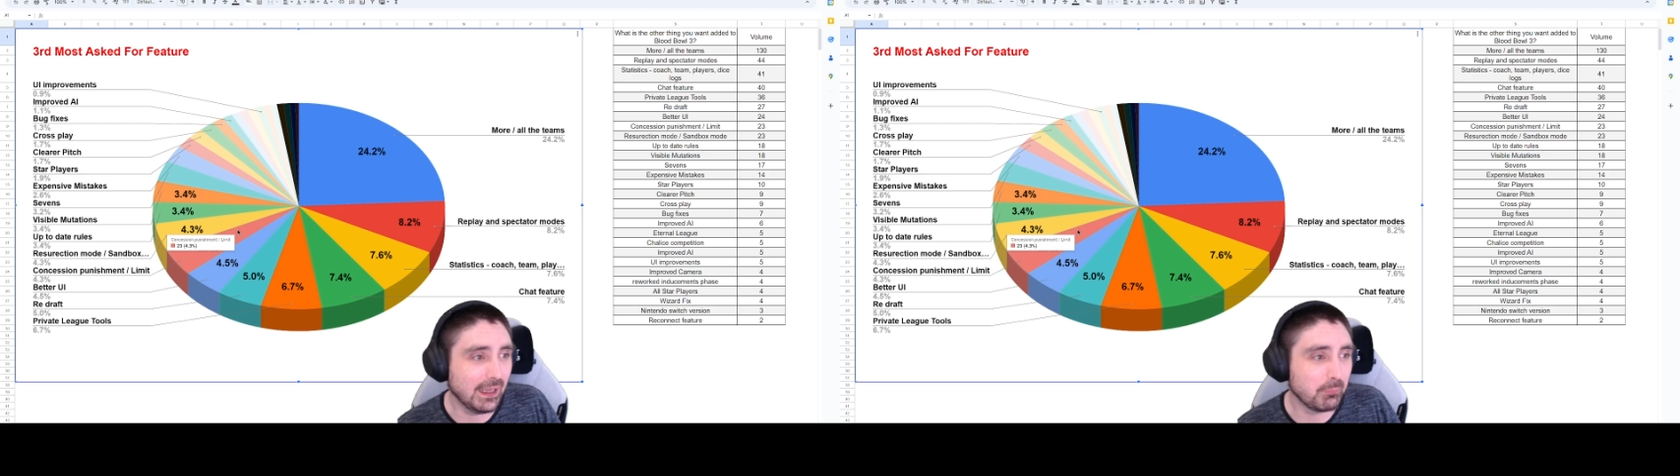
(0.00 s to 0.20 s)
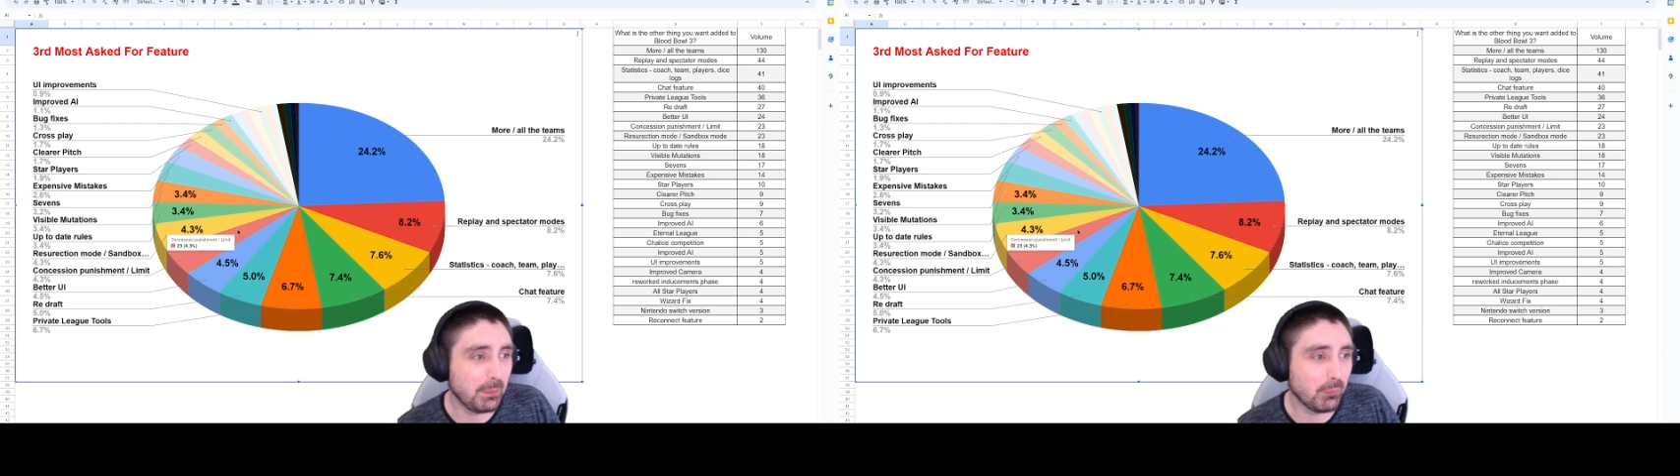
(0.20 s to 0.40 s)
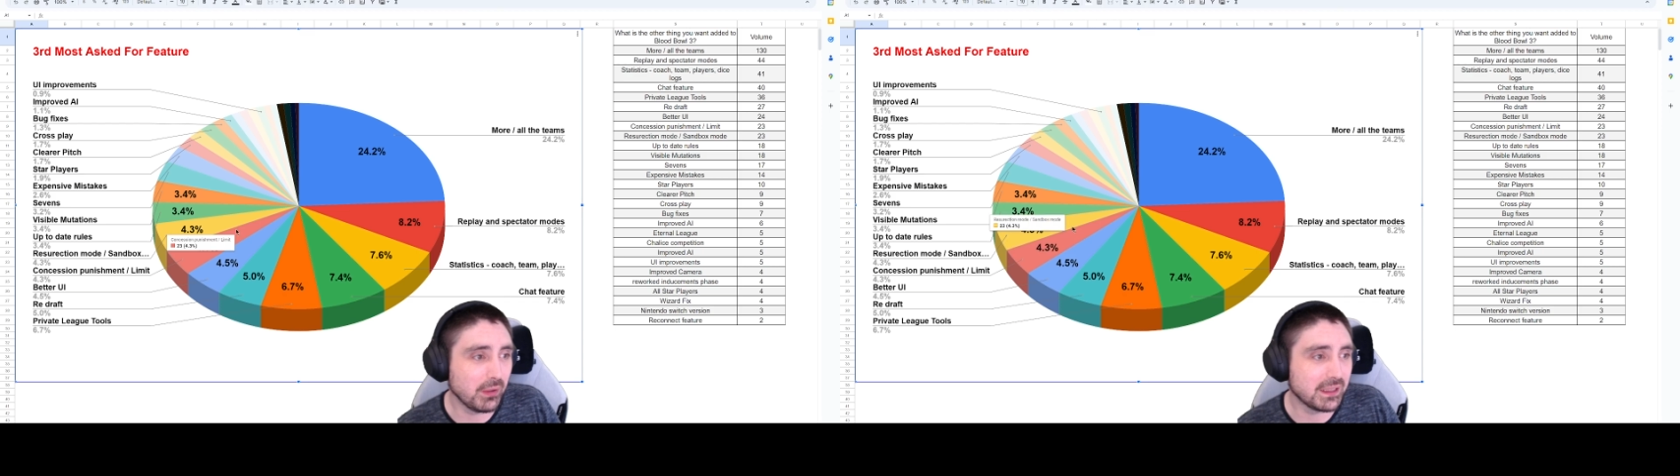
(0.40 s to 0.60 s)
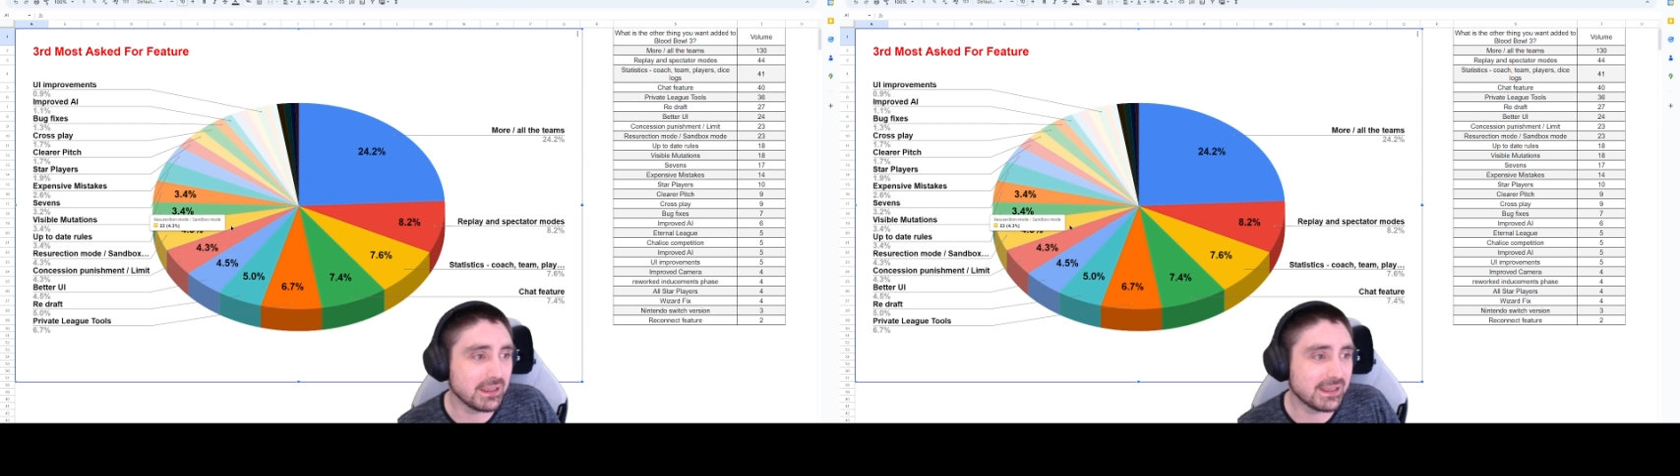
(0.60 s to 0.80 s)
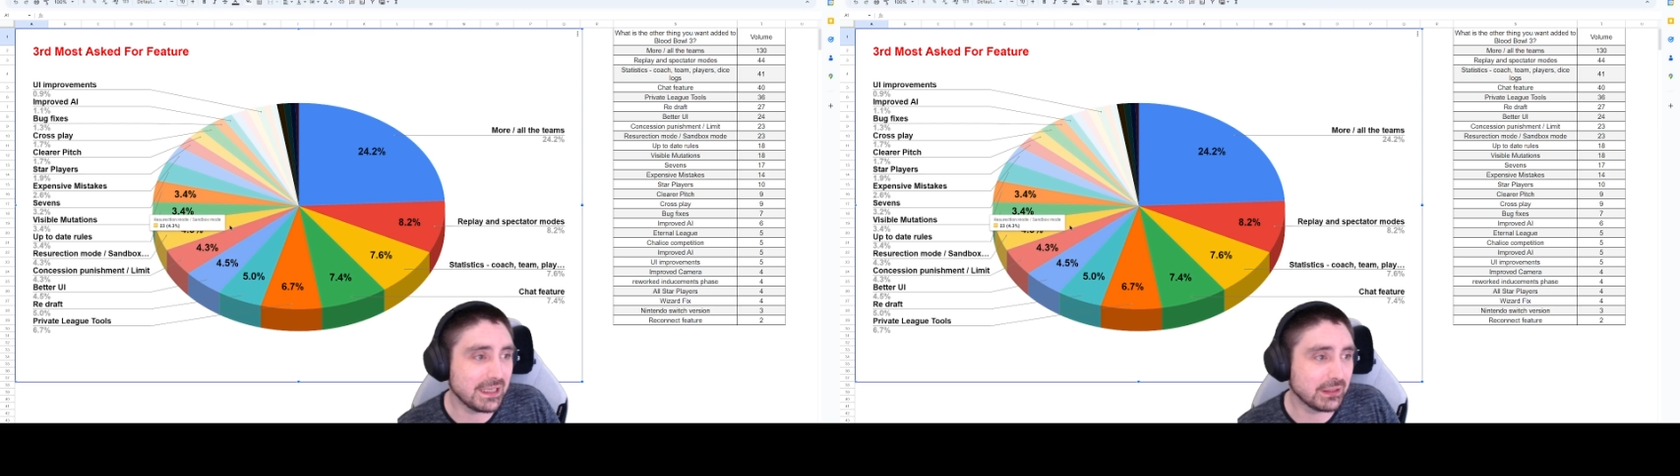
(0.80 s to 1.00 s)
People wanted
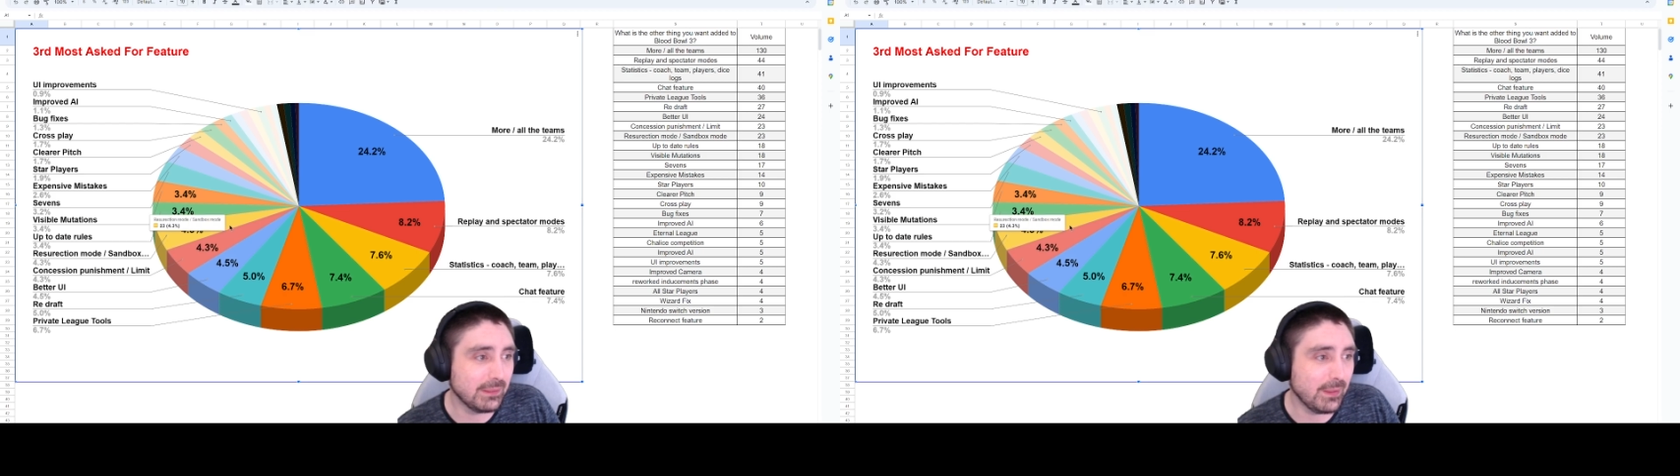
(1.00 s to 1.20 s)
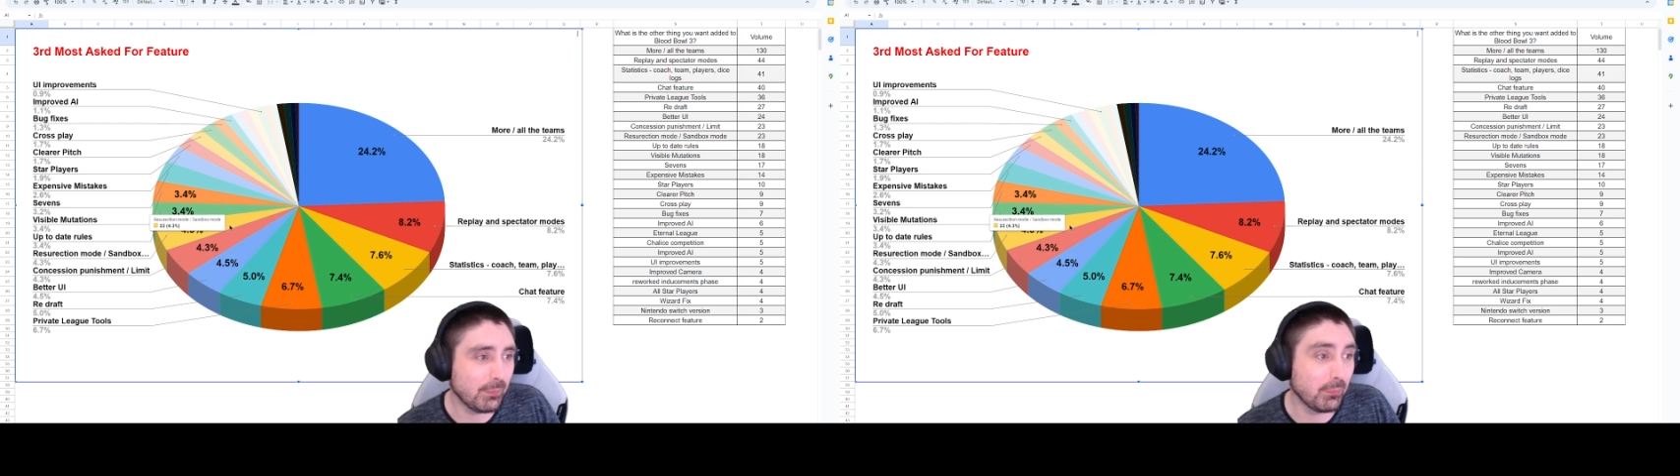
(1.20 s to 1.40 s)
concession limit.